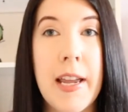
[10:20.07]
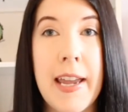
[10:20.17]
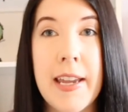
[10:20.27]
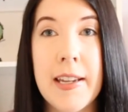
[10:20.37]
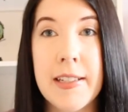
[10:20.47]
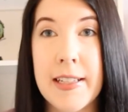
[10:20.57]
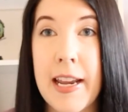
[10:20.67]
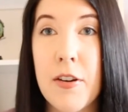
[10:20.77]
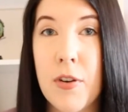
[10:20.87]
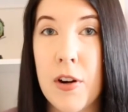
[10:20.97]
a day
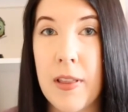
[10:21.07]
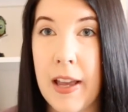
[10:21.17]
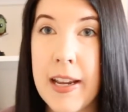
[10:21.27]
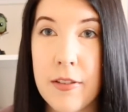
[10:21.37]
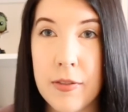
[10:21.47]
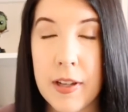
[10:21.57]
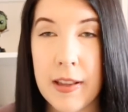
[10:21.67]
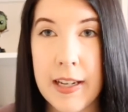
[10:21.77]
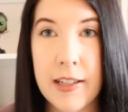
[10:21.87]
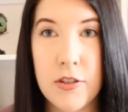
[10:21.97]
of her life,
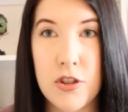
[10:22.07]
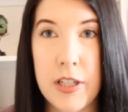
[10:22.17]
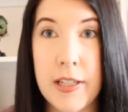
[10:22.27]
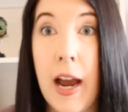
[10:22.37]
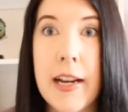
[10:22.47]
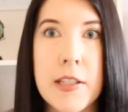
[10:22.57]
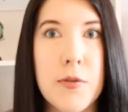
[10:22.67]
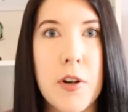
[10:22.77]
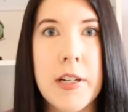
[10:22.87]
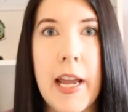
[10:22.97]
like she dies
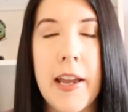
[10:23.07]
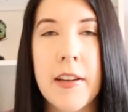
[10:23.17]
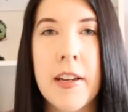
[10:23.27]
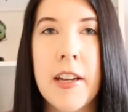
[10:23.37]
for a day.